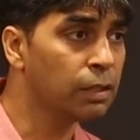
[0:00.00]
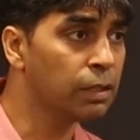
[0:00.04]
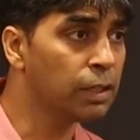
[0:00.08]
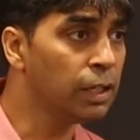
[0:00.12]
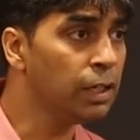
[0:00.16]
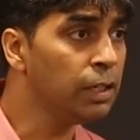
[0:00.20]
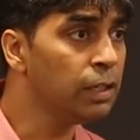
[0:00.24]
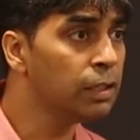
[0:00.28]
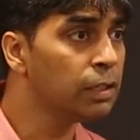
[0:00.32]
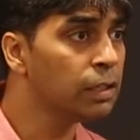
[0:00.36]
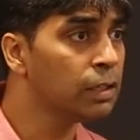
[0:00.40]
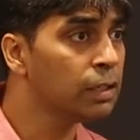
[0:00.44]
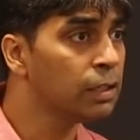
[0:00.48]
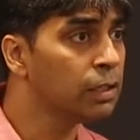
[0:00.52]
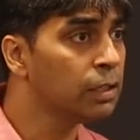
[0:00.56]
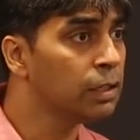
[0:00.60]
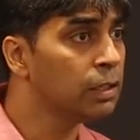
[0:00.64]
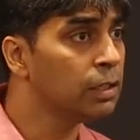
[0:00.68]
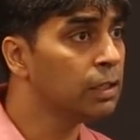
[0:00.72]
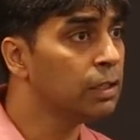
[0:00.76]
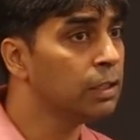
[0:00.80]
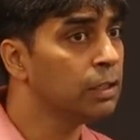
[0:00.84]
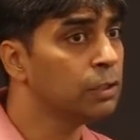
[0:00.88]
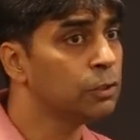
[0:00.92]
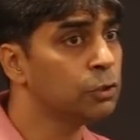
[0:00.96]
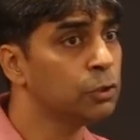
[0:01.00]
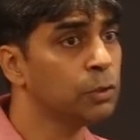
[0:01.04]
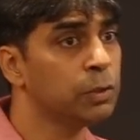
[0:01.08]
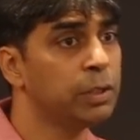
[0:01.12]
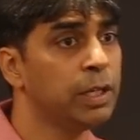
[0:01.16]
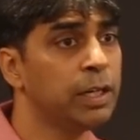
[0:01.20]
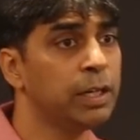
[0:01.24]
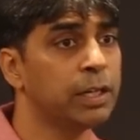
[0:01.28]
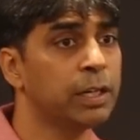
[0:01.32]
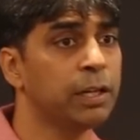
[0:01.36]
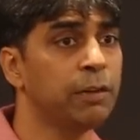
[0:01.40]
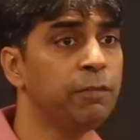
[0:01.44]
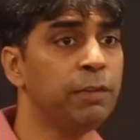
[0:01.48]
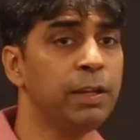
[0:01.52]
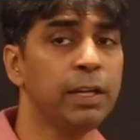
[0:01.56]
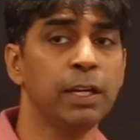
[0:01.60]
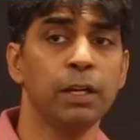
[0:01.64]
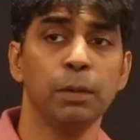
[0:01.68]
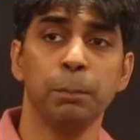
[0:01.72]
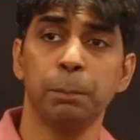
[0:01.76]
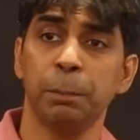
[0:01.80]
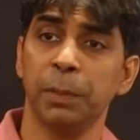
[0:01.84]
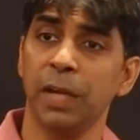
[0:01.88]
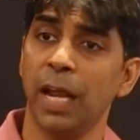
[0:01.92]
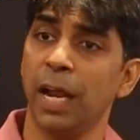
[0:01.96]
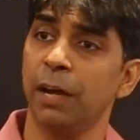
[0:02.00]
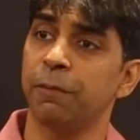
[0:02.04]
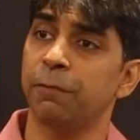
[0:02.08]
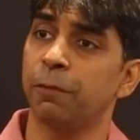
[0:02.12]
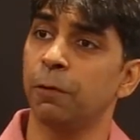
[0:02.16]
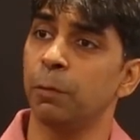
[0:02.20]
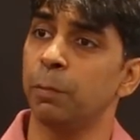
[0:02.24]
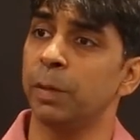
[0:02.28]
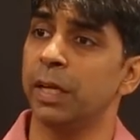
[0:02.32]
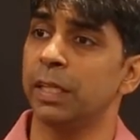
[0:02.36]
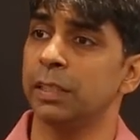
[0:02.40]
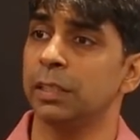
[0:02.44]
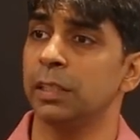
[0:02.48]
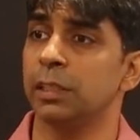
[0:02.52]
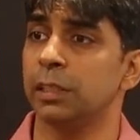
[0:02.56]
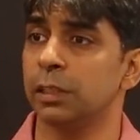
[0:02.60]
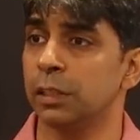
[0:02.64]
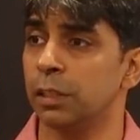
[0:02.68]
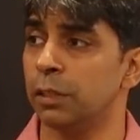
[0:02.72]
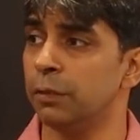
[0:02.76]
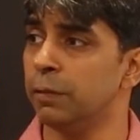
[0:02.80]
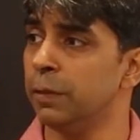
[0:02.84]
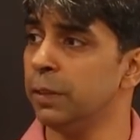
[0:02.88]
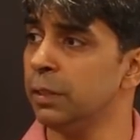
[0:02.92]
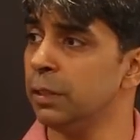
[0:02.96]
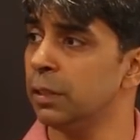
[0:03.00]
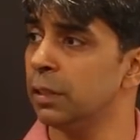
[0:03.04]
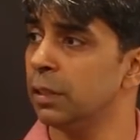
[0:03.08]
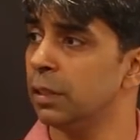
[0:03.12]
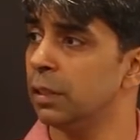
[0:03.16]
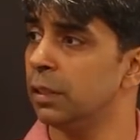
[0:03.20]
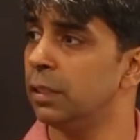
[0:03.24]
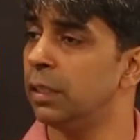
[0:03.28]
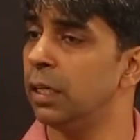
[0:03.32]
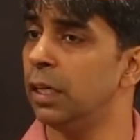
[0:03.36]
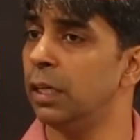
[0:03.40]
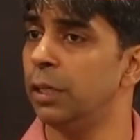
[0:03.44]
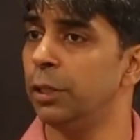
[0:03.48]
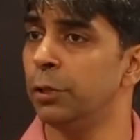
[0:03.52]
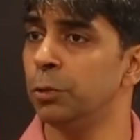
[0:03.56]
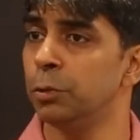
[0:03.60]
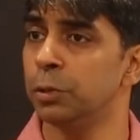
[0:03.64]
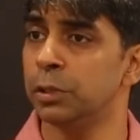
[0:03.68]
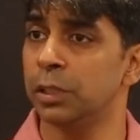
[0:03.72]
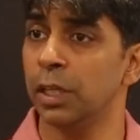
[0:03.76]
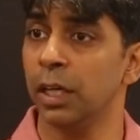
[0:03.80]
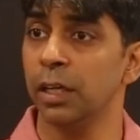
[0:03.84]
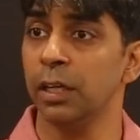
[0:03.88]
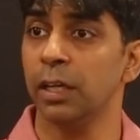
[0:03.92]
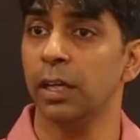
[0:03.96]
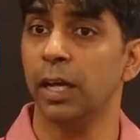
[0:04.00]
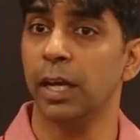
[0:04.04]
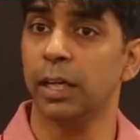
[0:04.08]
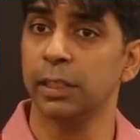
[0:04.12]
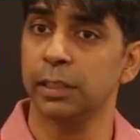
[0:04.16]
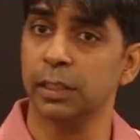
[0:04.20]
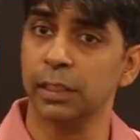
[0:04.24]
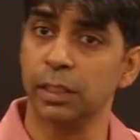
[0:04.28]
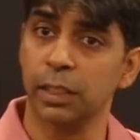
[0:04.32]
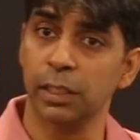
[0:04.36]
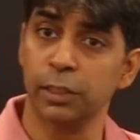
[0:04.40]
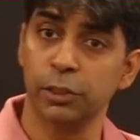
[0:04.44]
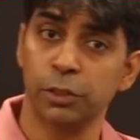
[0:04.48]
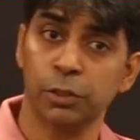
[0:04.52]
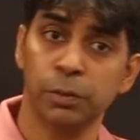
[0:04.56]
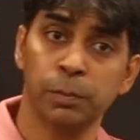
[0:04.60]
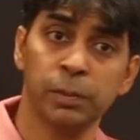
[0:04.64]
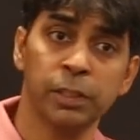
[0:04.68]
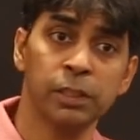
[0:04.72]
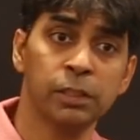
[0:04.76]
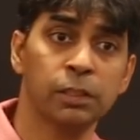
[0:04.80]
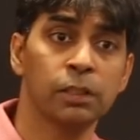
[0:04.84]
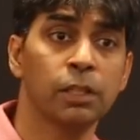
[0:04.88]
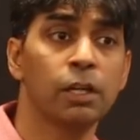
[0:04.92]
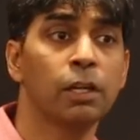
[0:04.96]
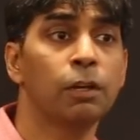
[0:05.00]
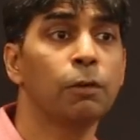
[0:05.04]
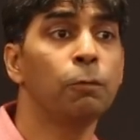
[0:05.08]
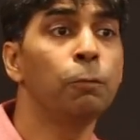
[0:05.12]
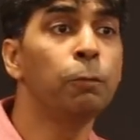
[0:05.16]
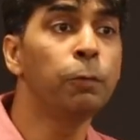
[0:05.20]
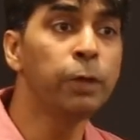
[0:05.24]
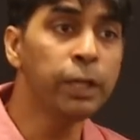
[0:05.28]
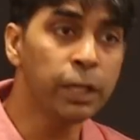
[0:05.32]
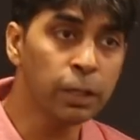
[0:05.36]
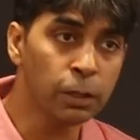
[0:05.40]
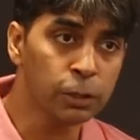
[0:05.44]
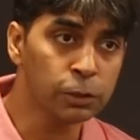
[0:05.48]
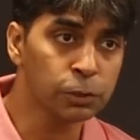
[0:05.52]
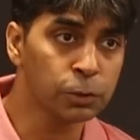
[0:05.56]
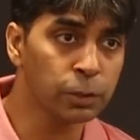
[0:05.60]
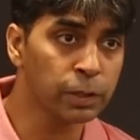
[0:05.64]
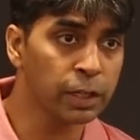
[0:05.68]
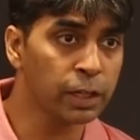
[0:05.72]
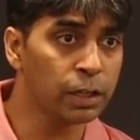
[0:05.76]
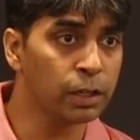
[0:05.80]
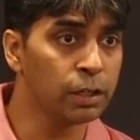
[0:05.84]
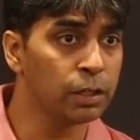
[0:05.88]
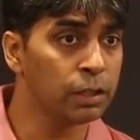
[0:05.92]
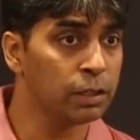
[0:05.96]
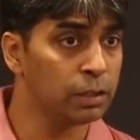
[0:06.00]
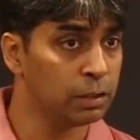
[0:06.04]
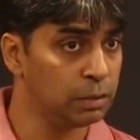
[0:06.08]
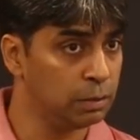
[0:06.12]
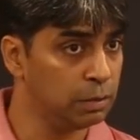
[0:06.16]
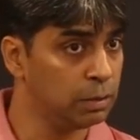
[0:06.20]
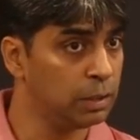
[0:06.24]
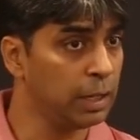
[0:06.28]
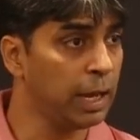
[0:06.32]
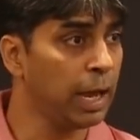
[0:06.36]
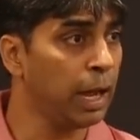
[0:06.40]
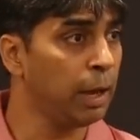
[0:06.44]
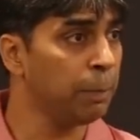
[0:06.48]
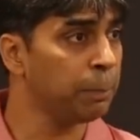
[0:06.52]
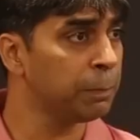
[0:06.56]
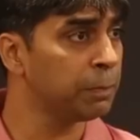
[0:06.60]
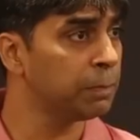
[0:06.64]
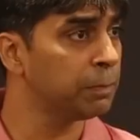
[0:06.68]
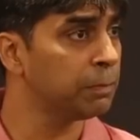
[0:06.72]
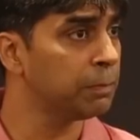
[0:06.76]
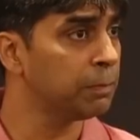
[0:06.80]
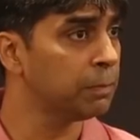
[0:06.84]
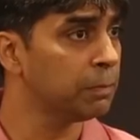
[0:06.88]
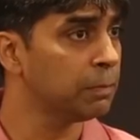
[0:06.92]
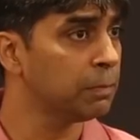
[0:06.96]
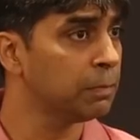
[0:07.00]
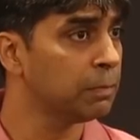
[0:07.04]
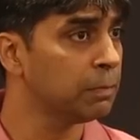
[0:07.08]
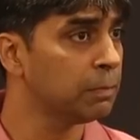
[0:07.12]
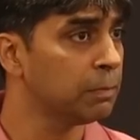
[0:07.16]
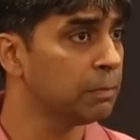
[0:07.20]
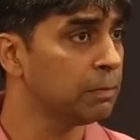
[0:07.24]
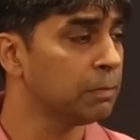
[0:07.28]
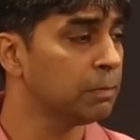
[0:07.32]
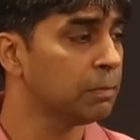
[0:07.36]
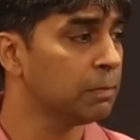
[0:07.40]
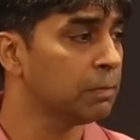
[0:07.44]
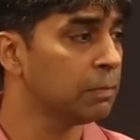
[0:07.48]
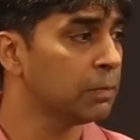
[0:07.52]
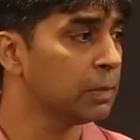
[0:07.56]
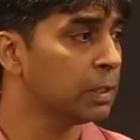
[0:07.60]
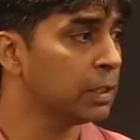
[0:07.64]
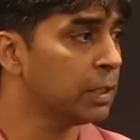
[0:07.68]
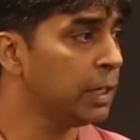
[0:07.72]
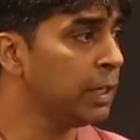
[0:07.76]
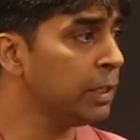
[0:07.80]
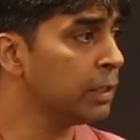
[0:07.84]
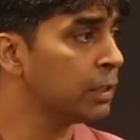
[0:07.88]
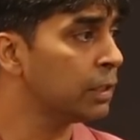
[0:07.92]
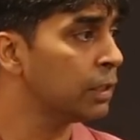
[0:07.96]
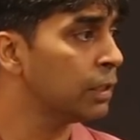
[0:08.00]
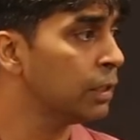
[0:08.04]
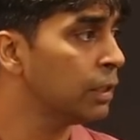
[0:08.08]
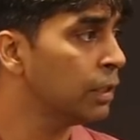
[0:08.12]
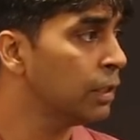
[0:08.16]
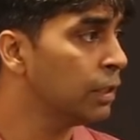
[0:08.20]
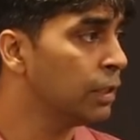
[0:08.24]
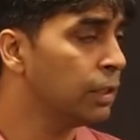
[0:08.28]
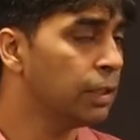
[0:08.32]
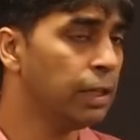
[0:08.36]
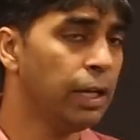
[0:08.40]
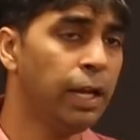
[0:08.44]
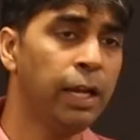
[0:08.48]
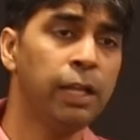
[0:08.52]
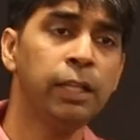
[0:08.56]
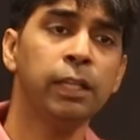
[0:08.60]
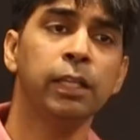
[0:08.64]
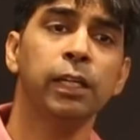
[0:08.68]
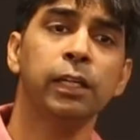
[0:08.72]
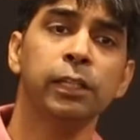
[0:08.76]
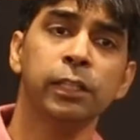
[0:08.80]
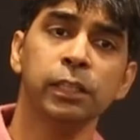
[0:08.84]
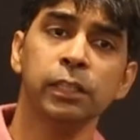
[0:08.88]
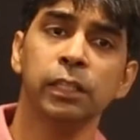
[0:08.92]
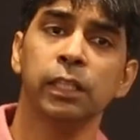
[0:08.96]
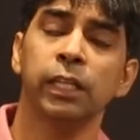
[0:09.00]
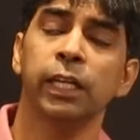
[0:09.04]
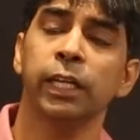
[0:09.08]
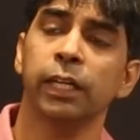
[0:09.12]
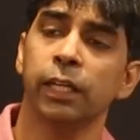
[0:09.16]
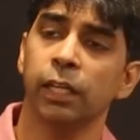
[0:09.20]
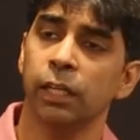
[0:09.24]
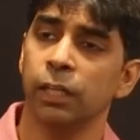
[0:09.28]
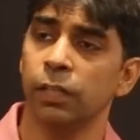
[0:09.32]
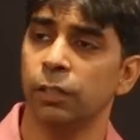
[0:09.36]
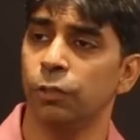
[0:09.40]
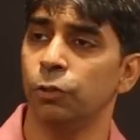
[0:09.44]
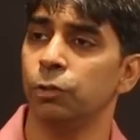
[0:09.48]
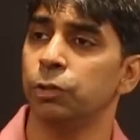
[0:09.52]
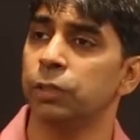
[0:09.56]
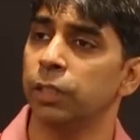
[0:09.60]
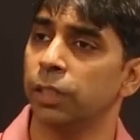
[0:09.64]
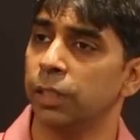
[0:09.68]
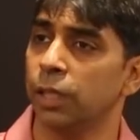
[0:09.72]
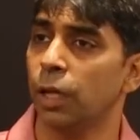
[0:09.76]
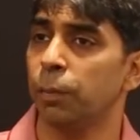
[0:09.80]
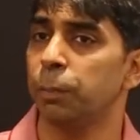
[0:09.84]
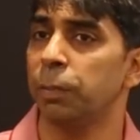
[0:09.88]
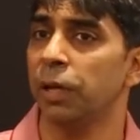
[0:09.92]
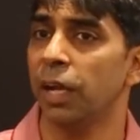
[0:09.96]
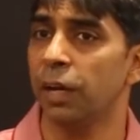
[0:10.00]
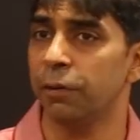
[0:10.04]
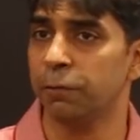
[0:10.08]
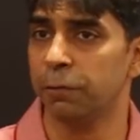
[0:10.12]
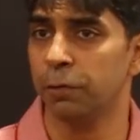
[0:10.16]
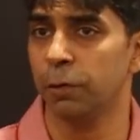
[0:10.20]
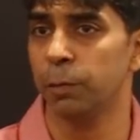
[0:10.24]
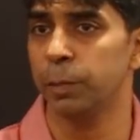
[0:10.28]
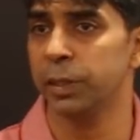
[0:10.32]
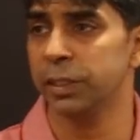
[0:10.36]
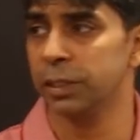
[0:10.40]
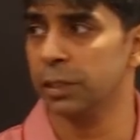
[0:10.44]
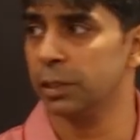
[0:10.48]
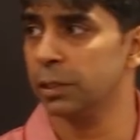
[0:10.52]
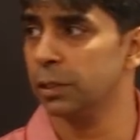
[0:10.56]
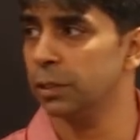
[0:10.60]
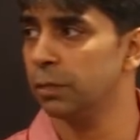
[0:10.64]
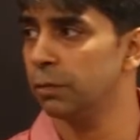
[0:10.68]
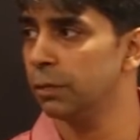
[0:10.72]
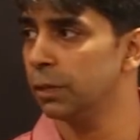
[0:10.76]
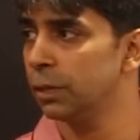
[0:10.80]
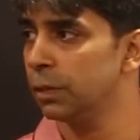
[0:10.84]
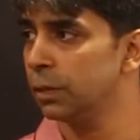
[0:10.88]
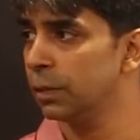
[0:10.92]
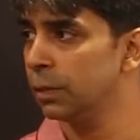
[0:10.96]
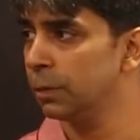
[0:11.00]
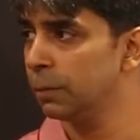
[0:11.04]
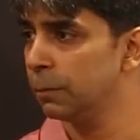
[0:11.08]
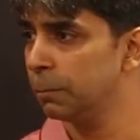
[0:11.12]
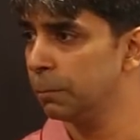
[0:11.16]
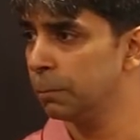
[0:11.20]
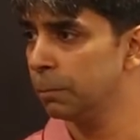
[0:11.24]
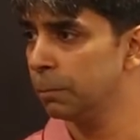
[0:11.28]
right? So they're given platform as a service, they'll use that as a customers. We also get an app, correct? And they're just linking using that platform as a service.